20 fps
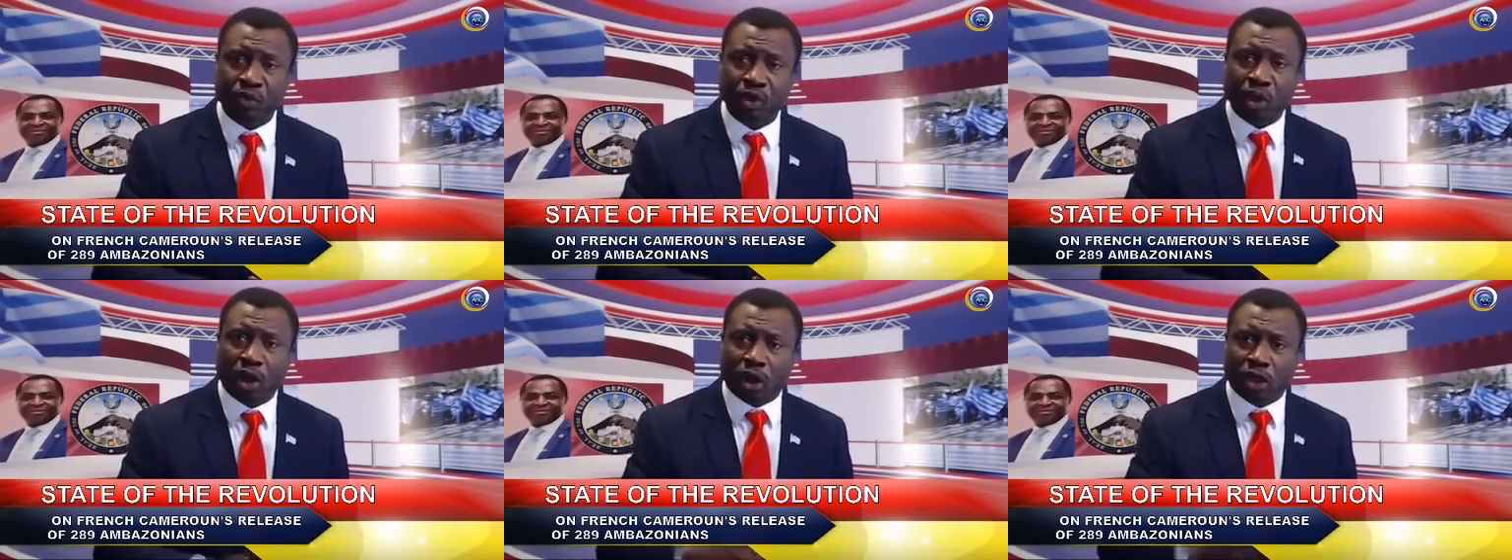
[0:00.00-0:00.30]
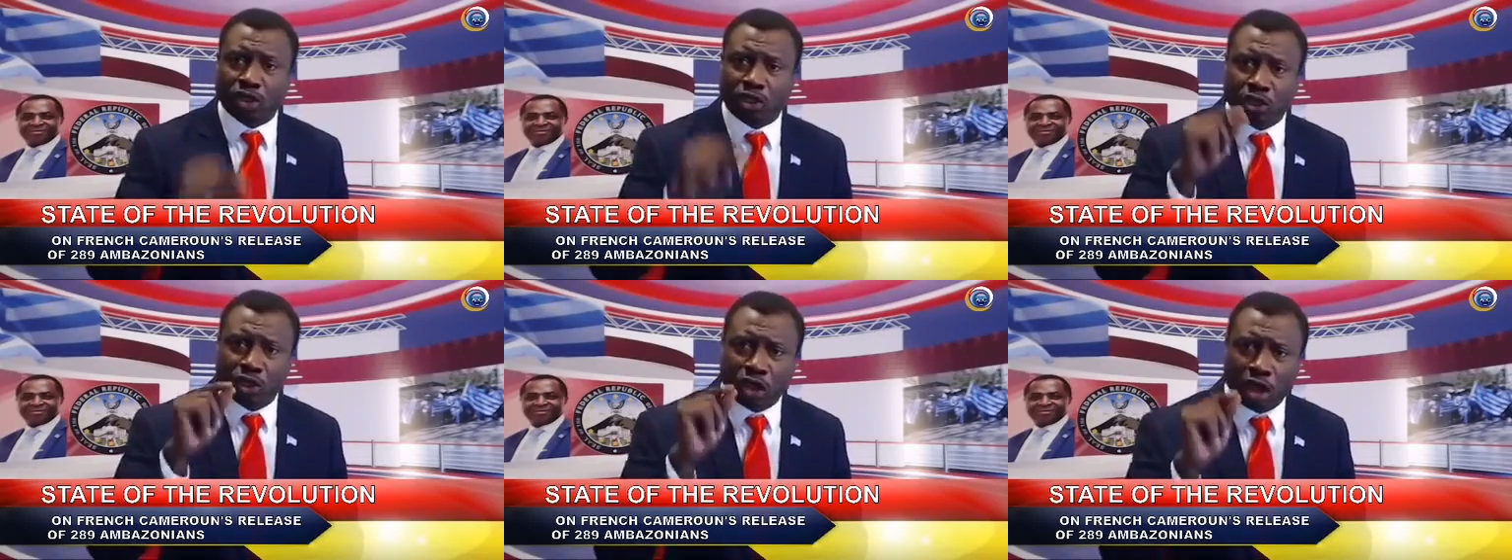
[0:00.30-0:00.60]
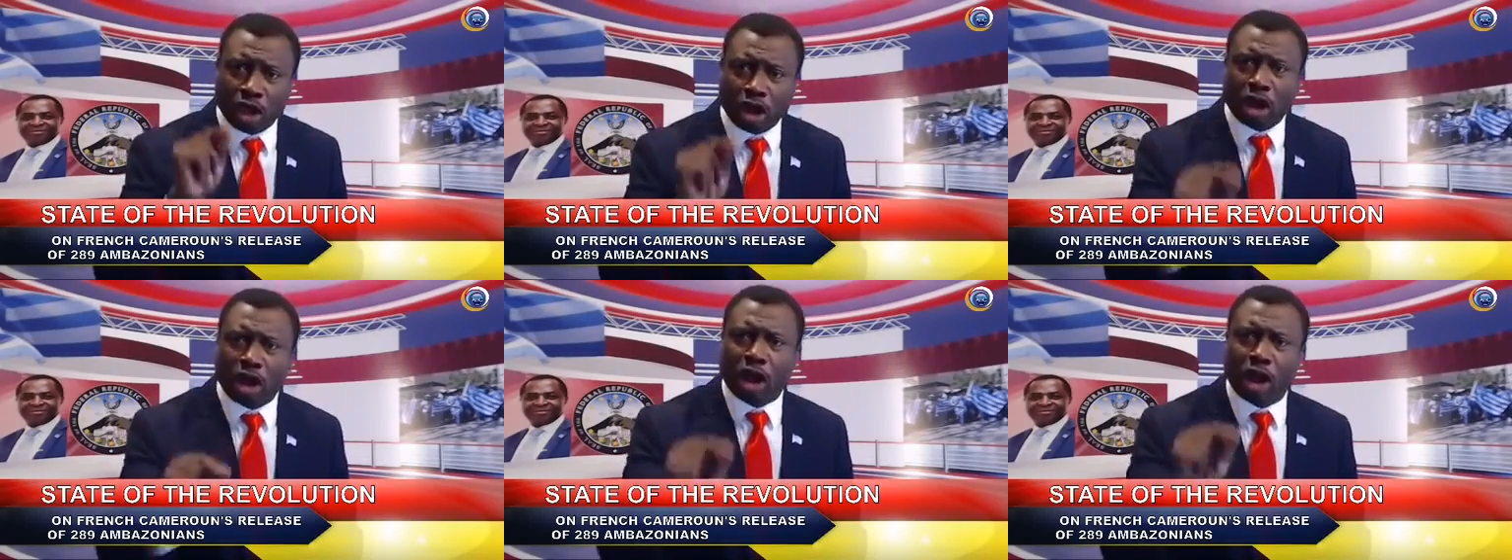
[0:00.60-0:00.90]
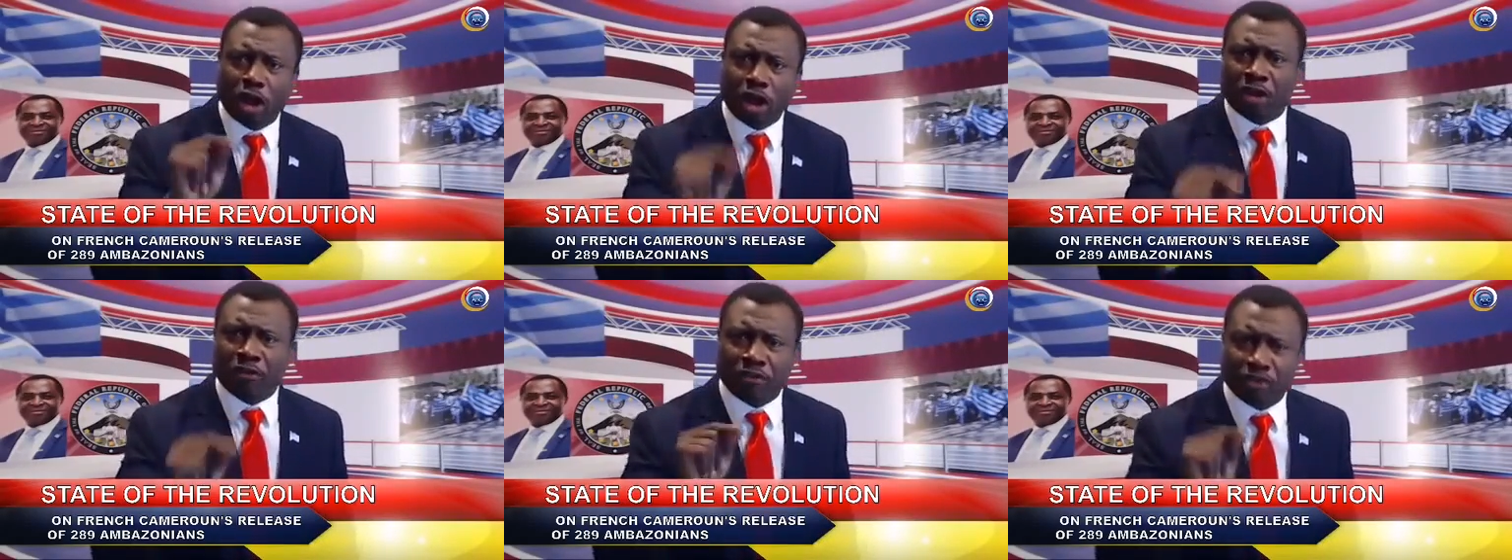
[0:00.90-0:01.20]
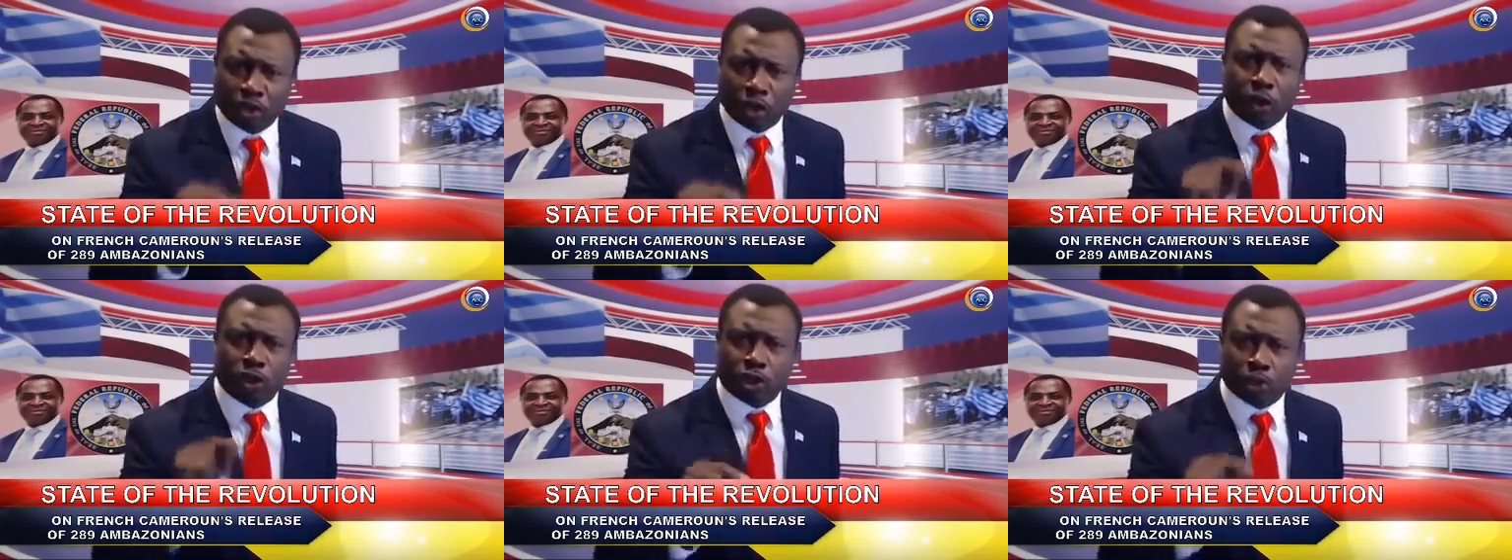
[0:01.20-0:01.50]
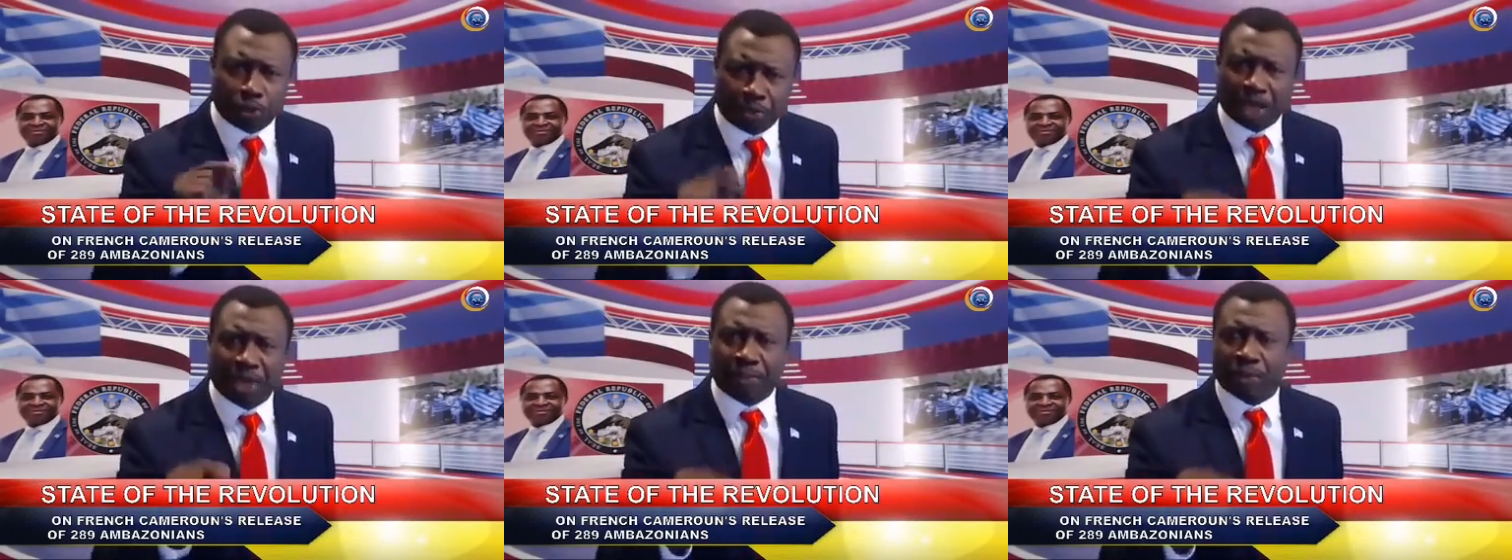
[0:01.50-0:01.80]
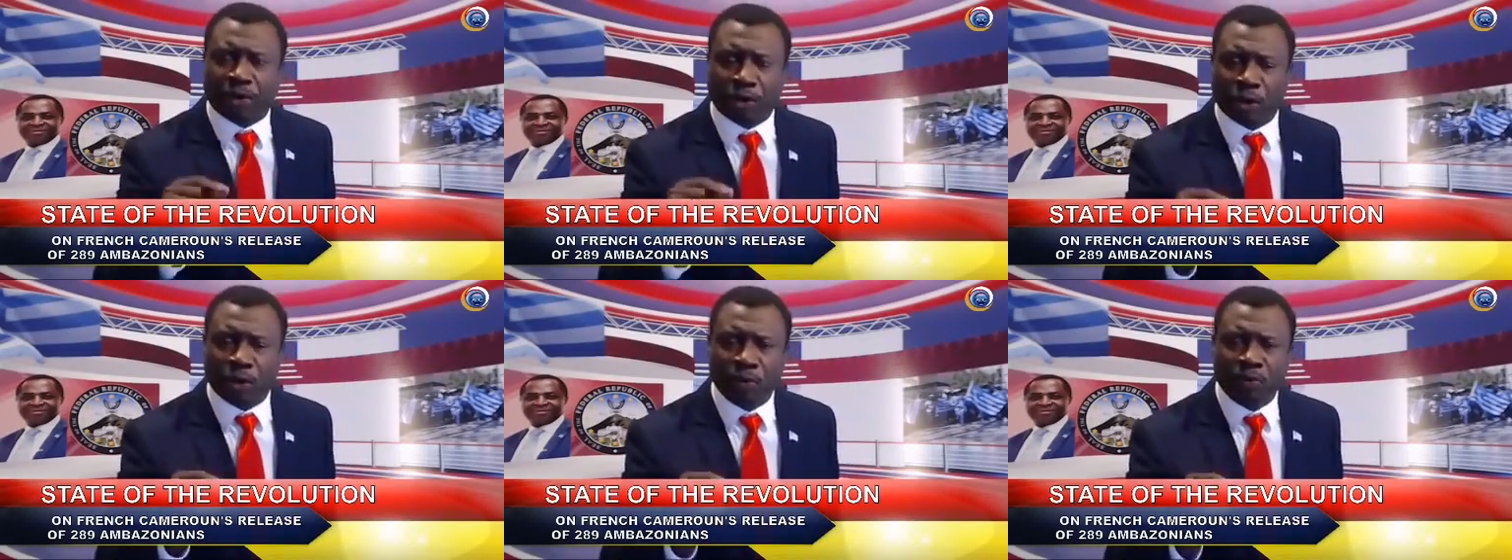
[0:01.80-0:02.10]
Until all of those
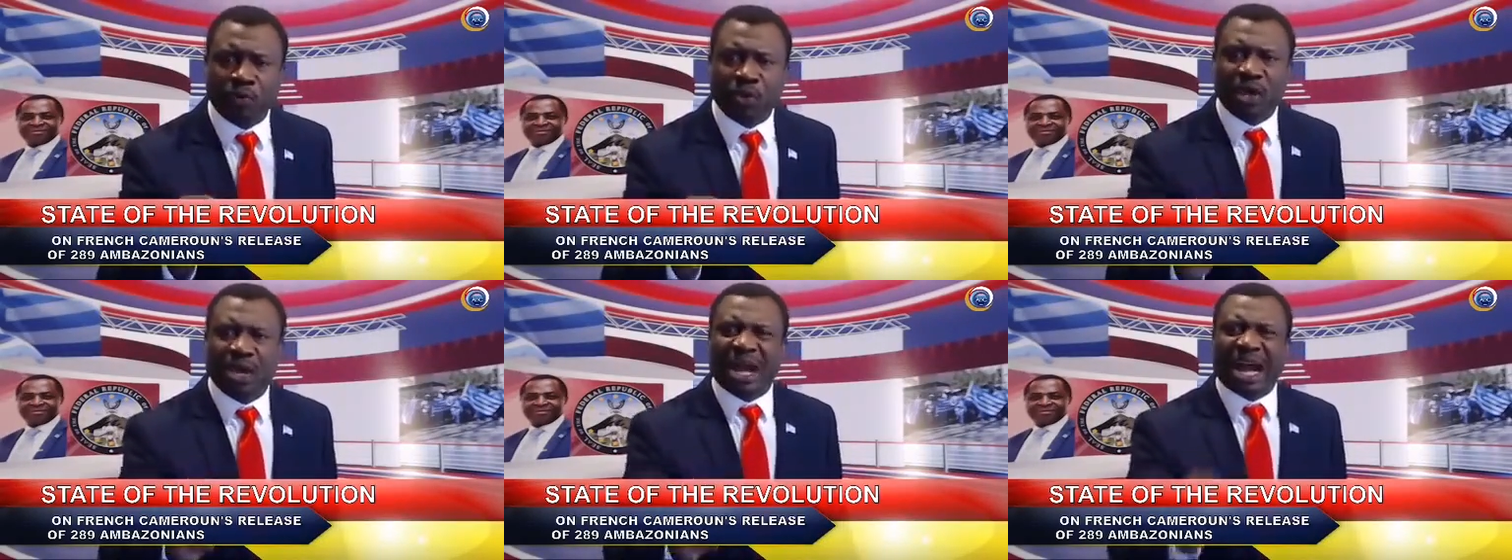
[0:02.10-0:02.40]
people